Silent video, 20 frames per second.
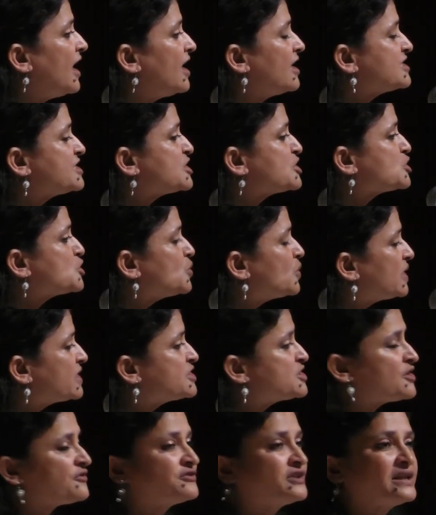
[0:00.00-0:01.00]

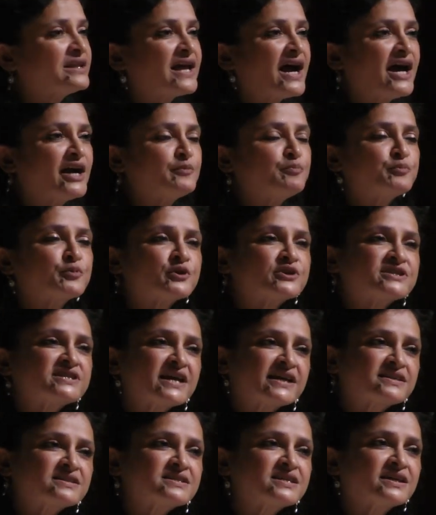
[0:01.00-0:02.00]
stewards of the land,
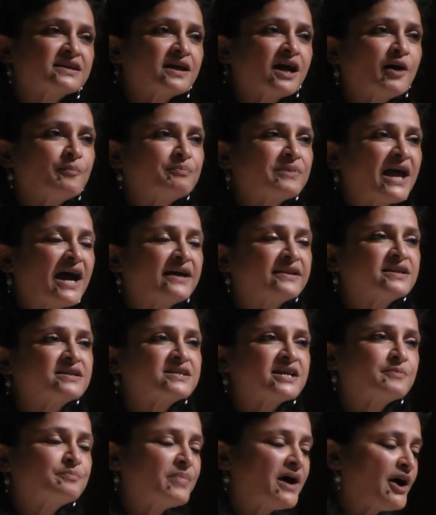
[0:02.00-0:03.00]
protecting our planet
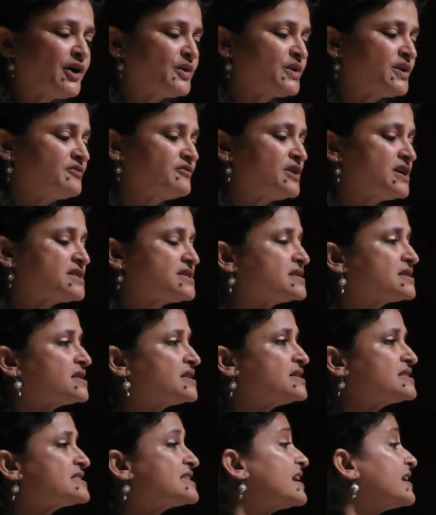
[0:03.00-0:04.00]
and
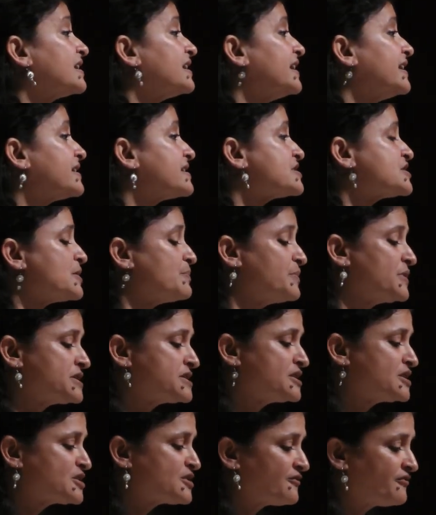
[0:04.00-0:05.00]
biodiversity, suddenly it is a
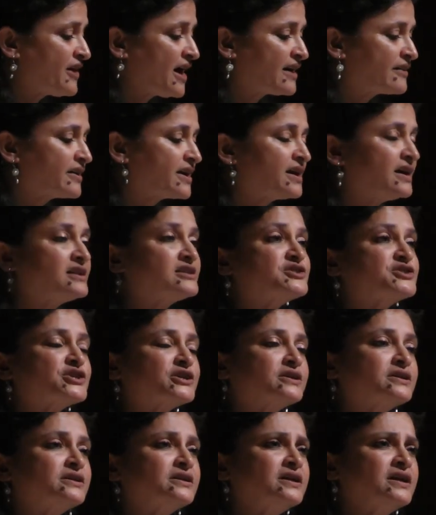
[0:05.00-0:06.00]
business of
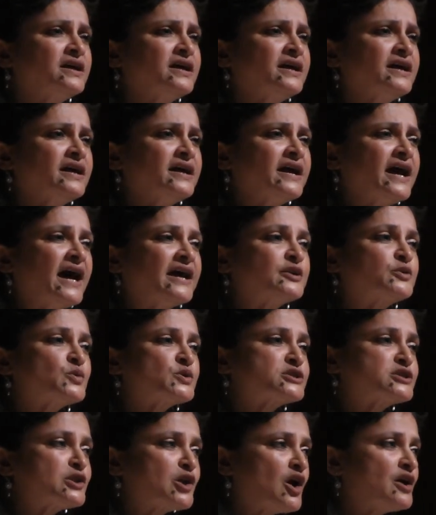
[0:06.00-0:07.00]
agriculture. And it
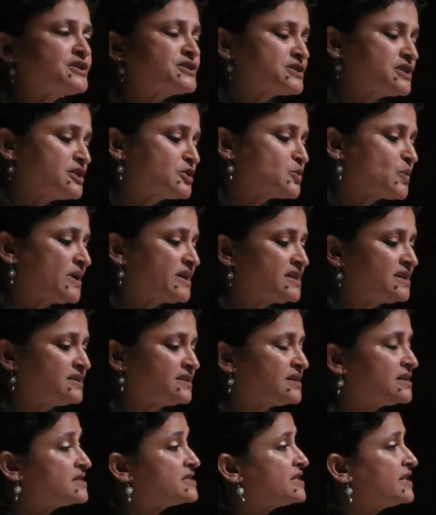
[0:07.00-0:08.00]
was launched in
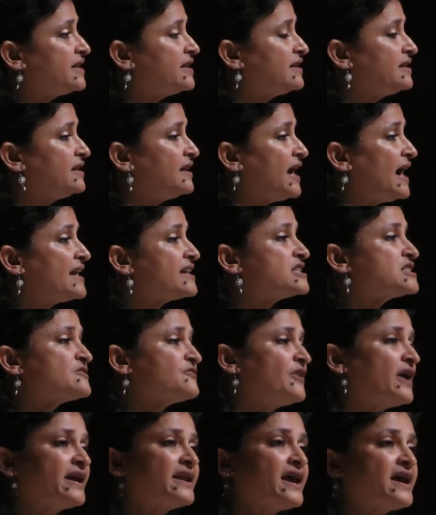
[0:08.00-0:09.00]
2013 and is
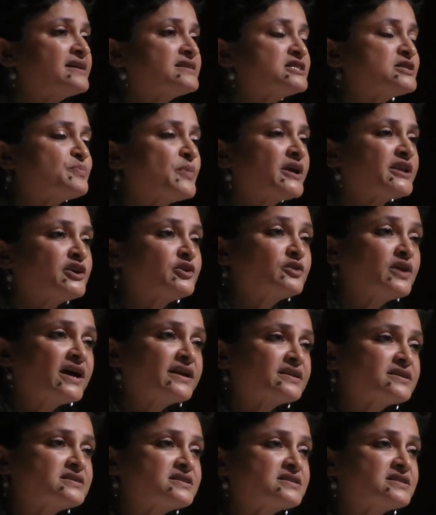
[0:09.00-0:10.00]
financed by the
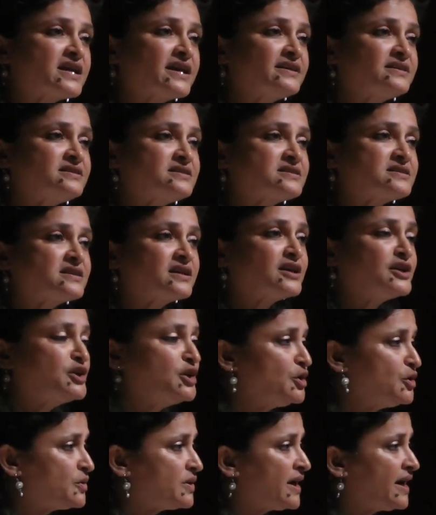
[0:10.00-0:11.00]
United States,
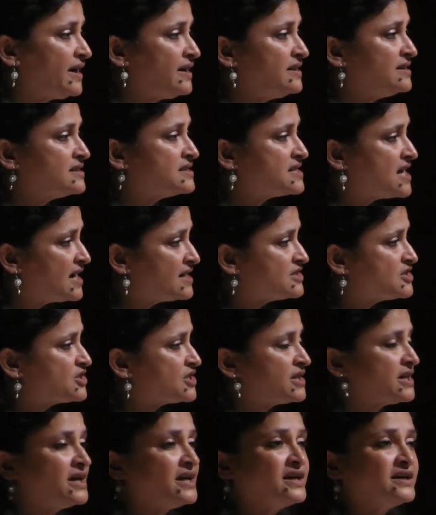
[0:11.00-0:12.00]
UK,
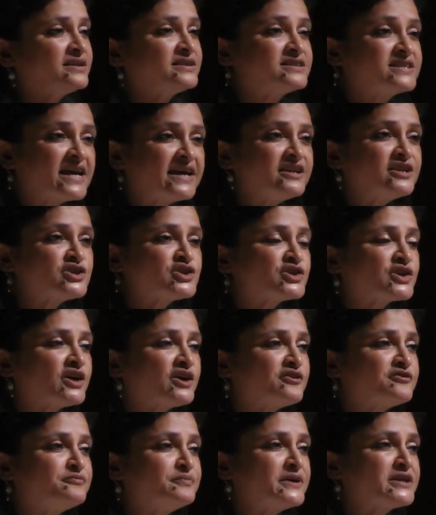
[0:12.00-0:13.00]
Dutch, Danish
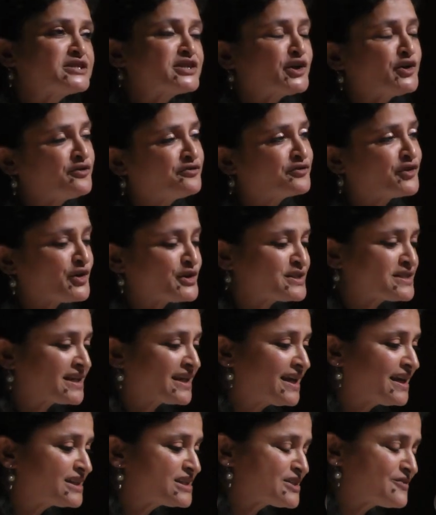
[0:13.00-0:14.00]
governments, and of course the
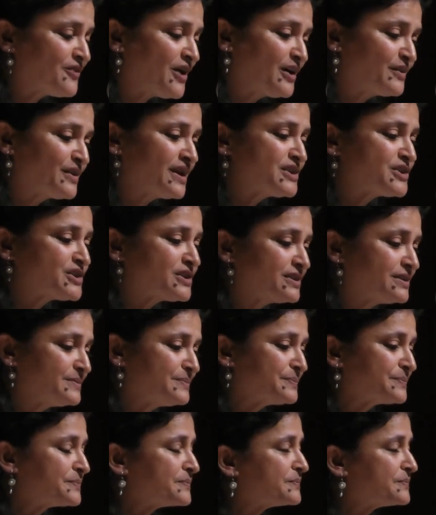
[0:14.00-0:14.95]
Gates Foundation.